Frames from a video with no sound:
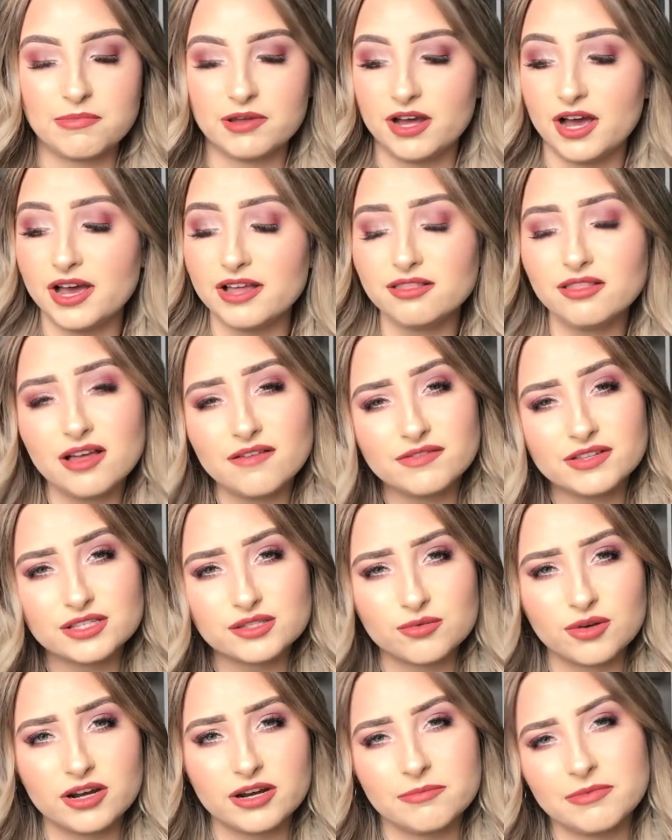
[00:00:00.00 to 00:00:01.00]
But I love
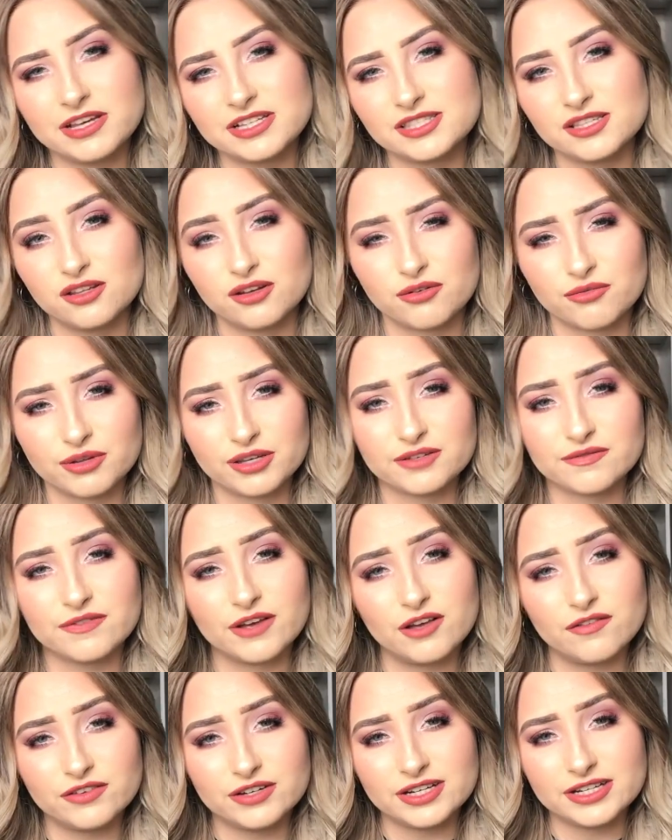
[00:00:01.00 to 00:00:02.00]
this one. It makes it look really
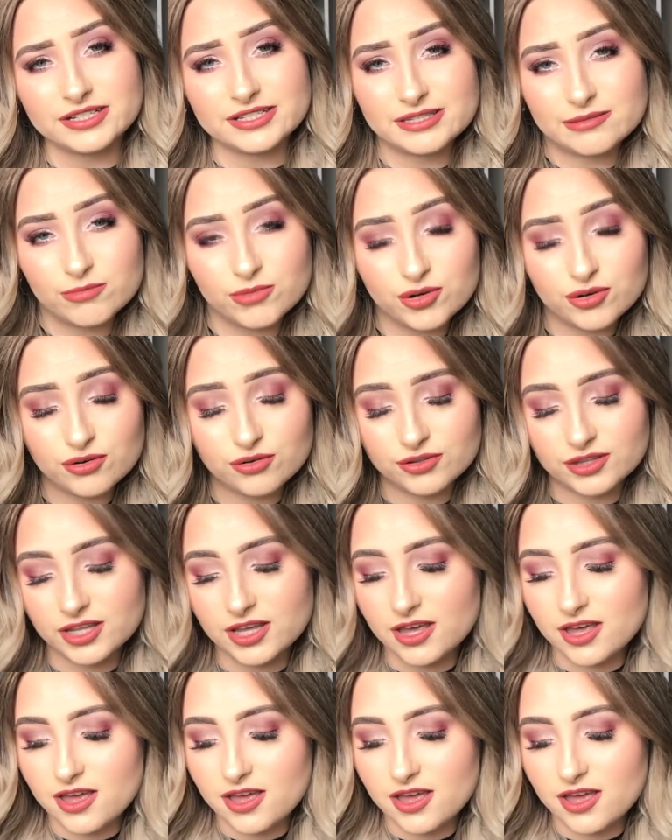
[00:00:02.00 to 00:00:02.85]
velvety and smooth.